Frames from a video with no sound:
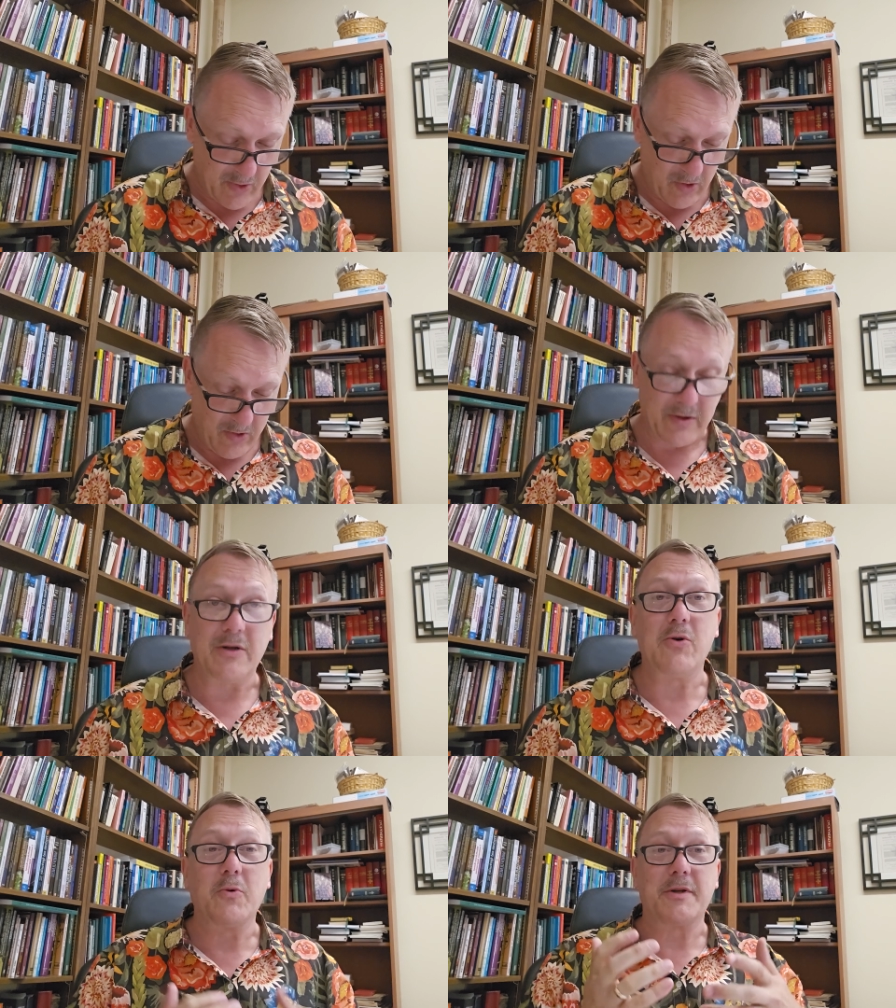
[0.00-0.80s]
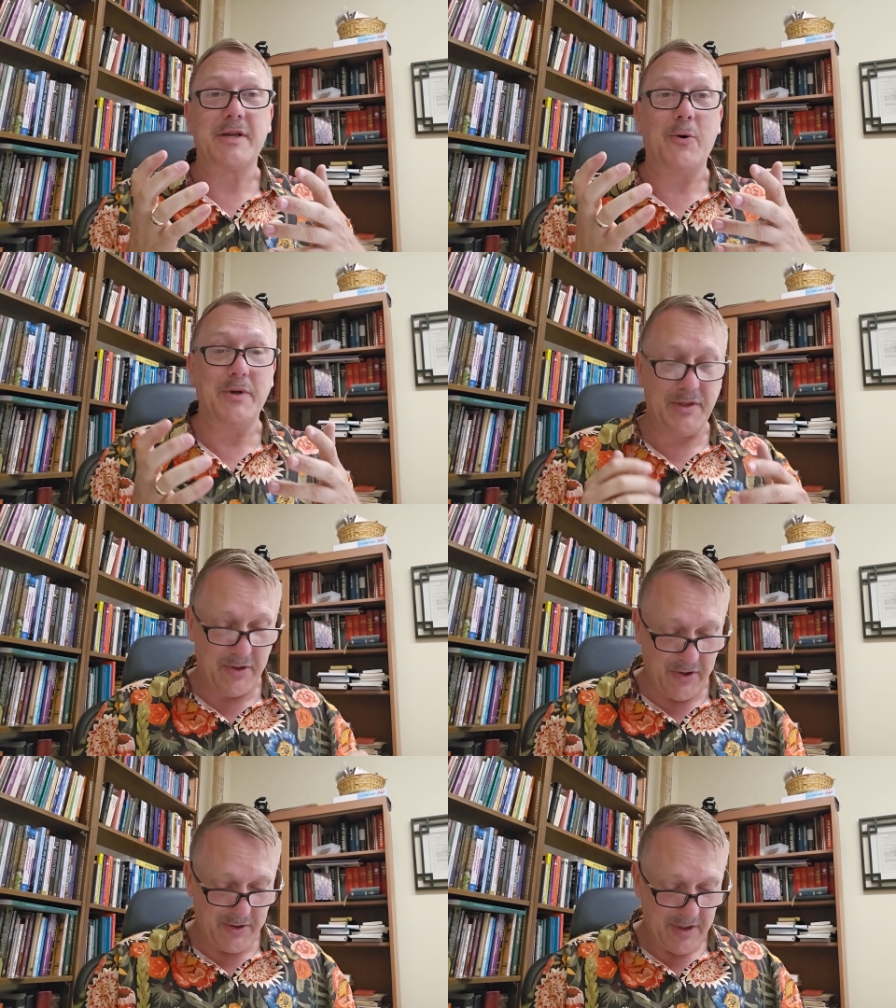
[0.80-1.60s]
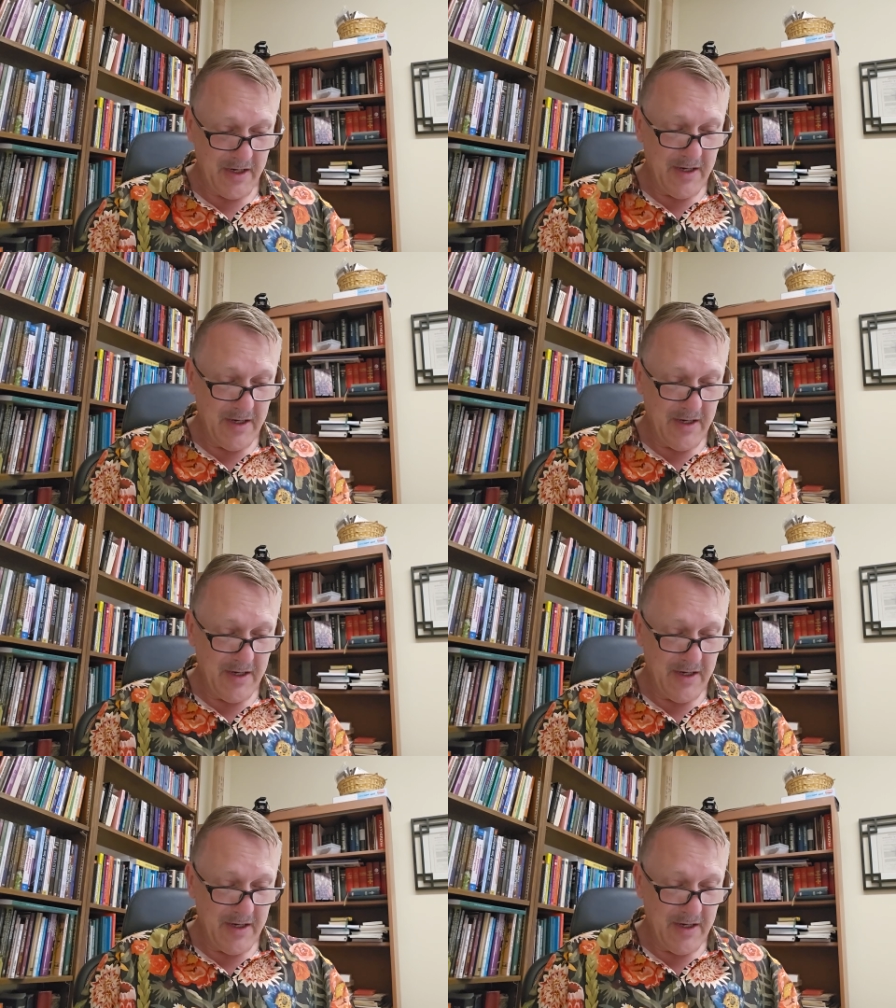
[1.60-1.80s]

called. And notice how he starts.